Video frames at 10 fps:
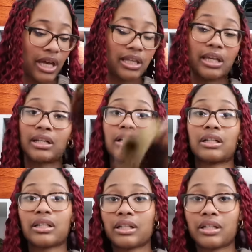and then
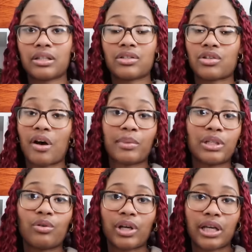Kalila saw me
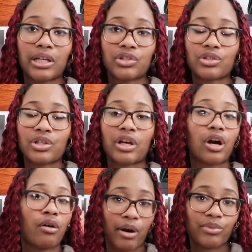doing it, and she's like,
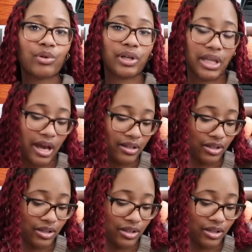oh, I'm doing that.